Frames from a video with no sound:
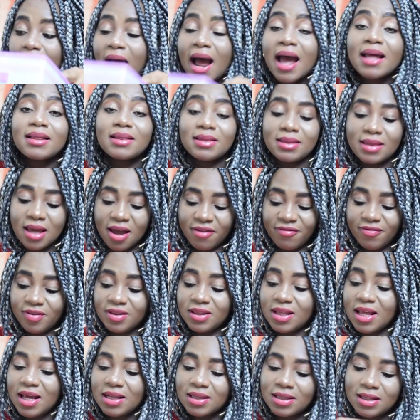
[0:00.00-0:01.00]
I
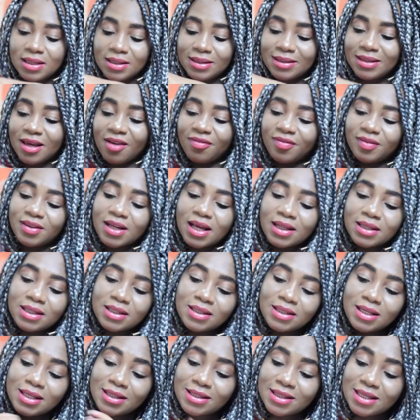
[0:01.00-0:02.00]
definitely
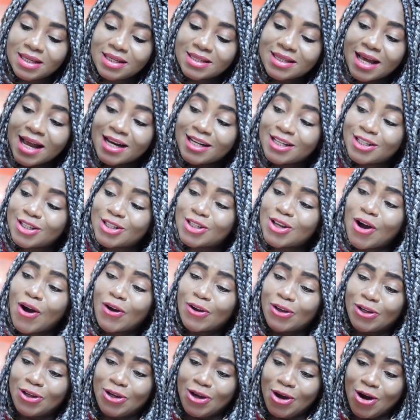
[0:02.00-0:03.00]
need this, and it's
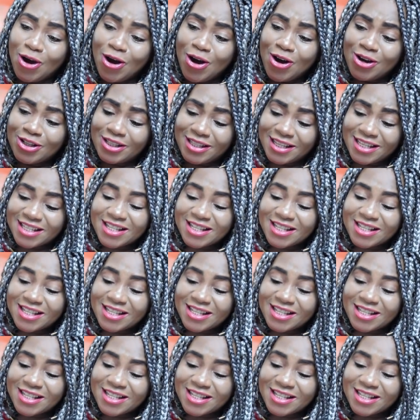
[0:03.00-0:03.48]
so cute.